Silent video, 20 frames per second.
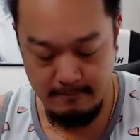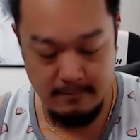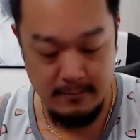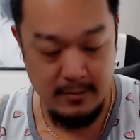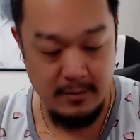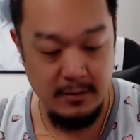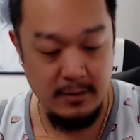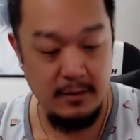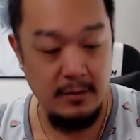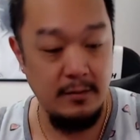
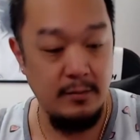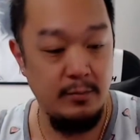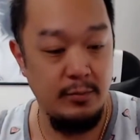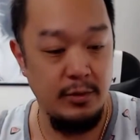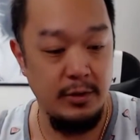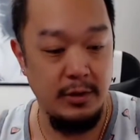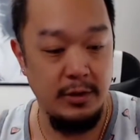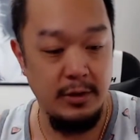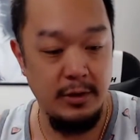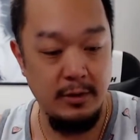And
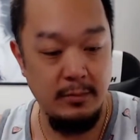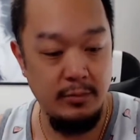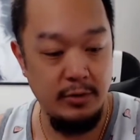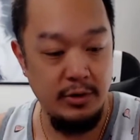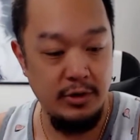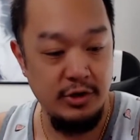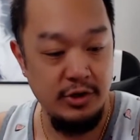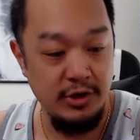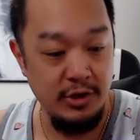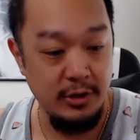pretty good,
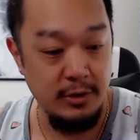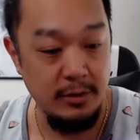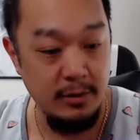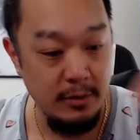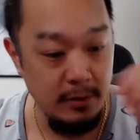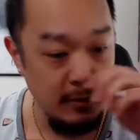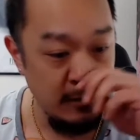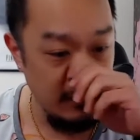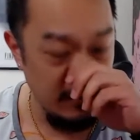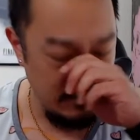pretty chill.
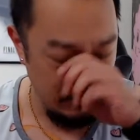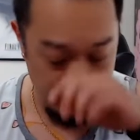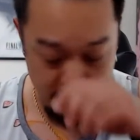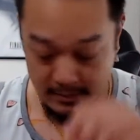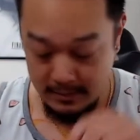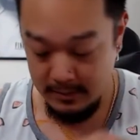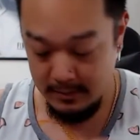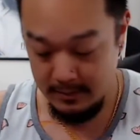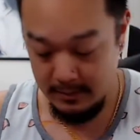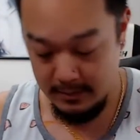
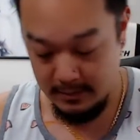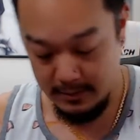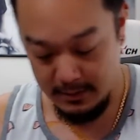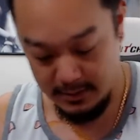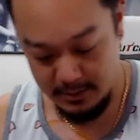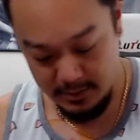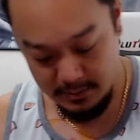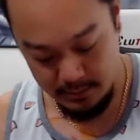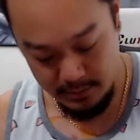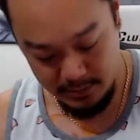Did I
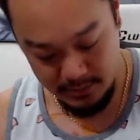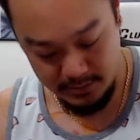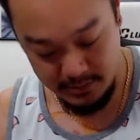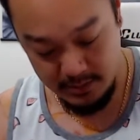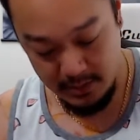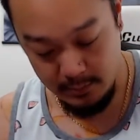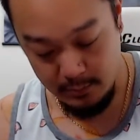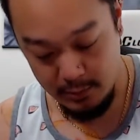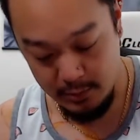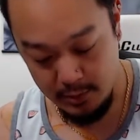just put the
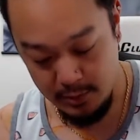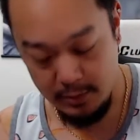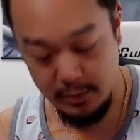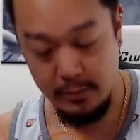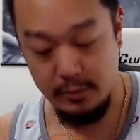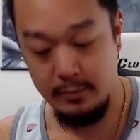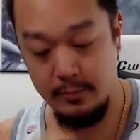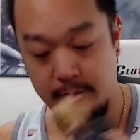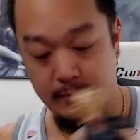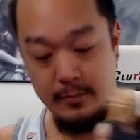same one on?